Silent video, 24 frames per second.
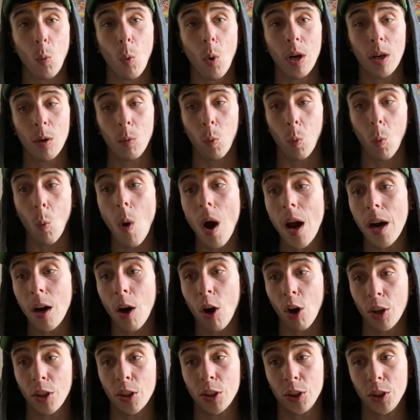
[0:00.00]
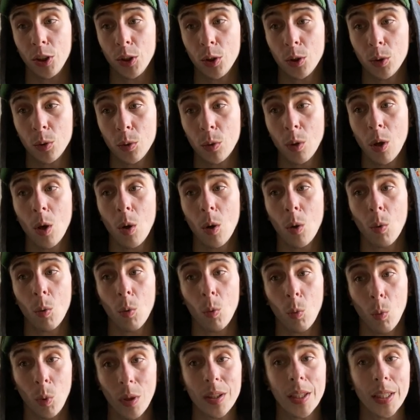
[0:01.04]
what are you
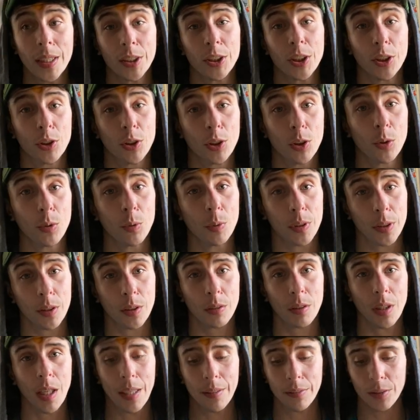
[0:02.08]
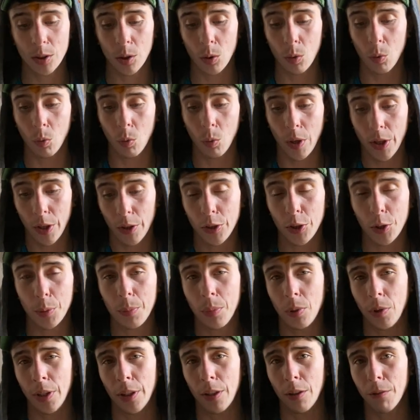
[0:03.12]
willing to do with your life? So where are you
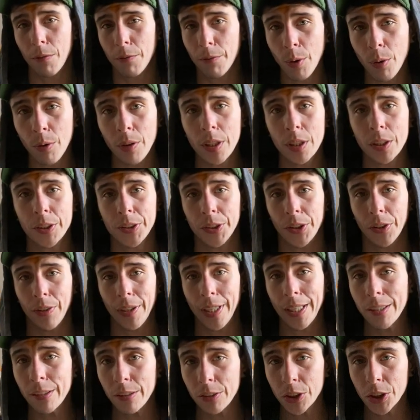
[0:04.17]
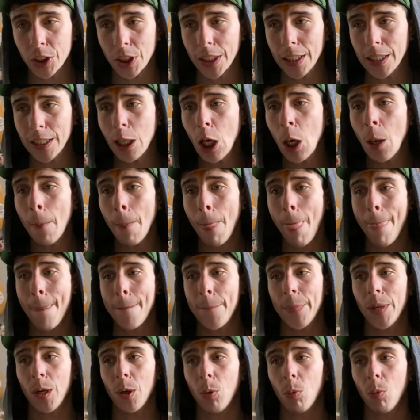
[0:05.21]
putting your focus, your energy?
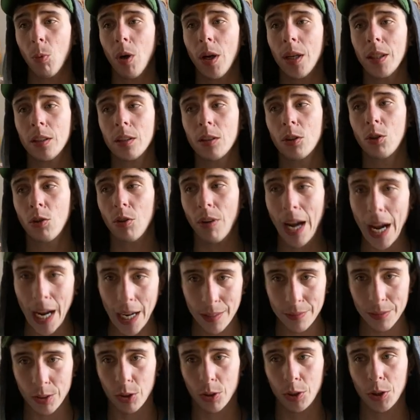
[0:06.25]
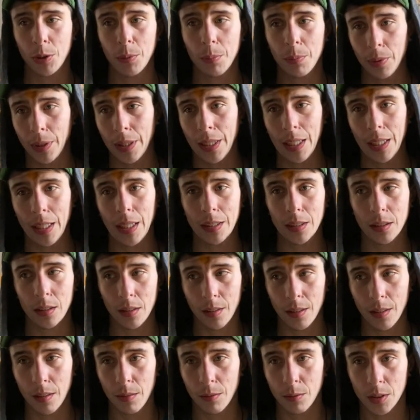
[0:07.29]
What crafts are you bringing into
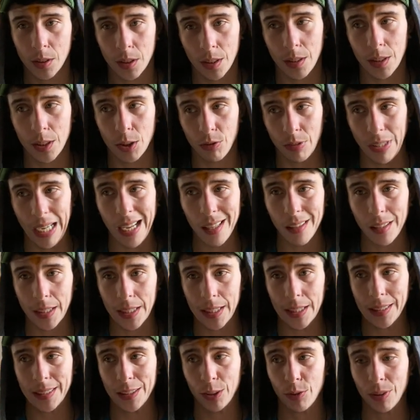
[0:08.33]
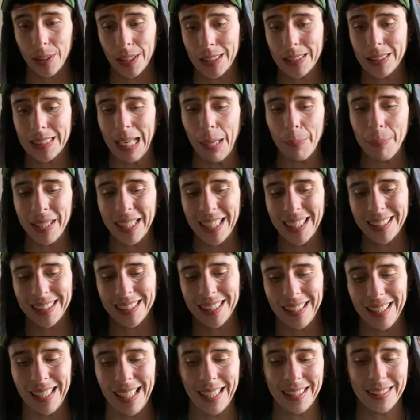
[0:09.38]
this reality? It's really stepping into
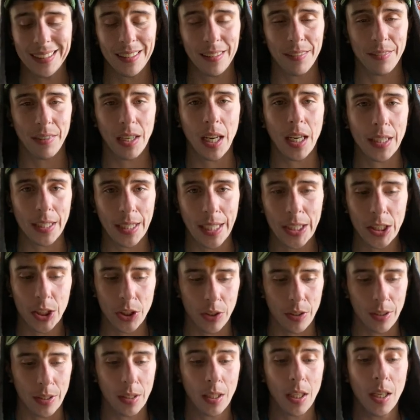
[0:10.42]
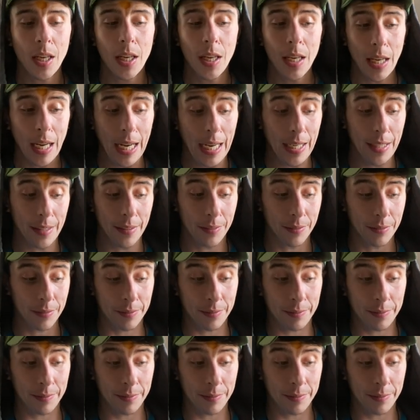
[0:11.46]
that divine nature, and